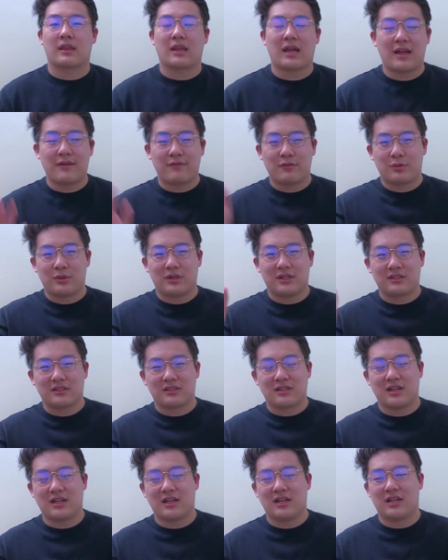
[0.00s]
Hi everyone,
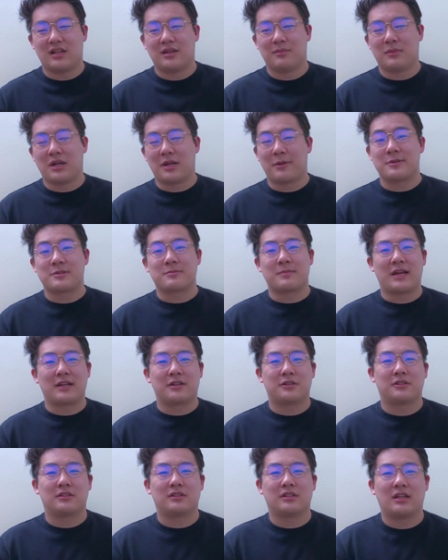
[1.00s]
uh, my name is
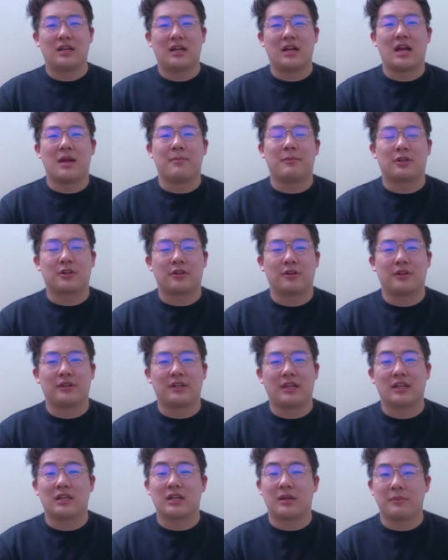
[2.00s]
Michael. Uh, I'm a
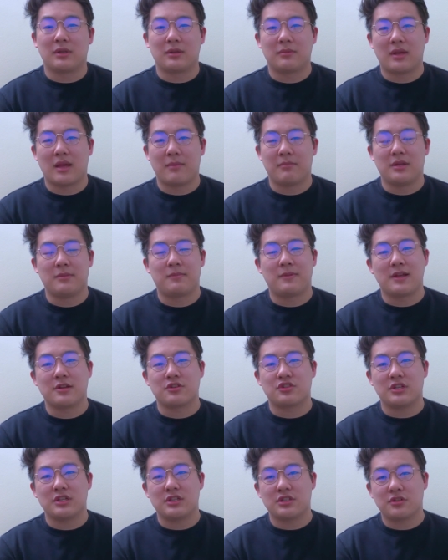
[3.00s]
current incoming MD
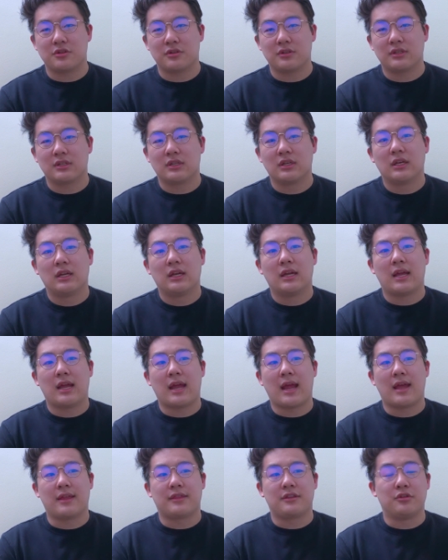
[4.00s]
PhD student
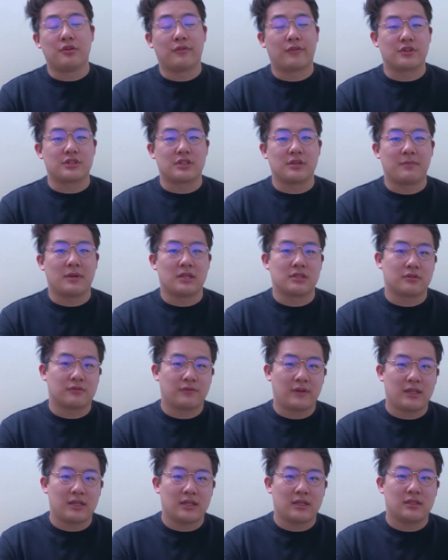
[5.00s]
at the University of
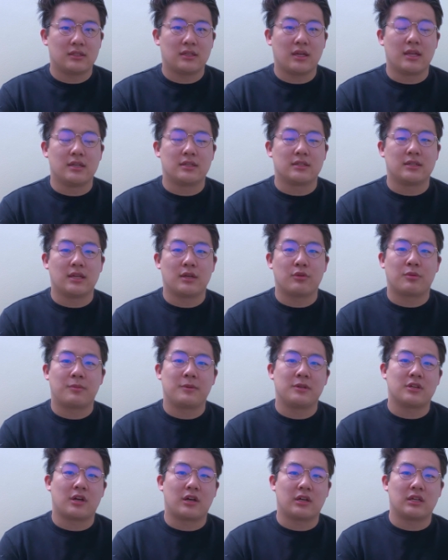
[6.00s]
Pennsylvania, and today we'll
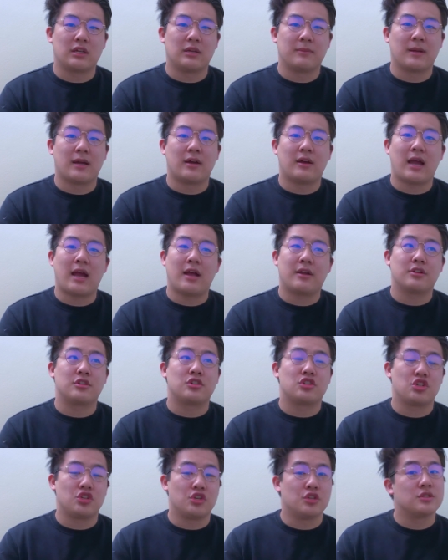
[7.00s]
be talking about how to
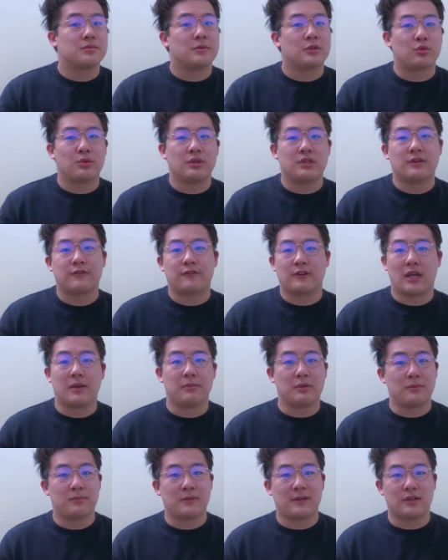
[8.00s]
choose between different
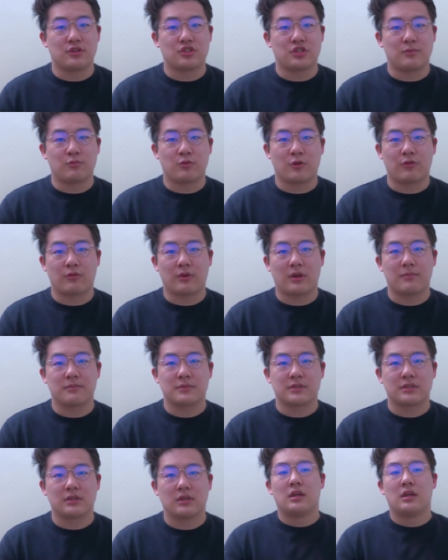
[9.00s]
MD PhD programs.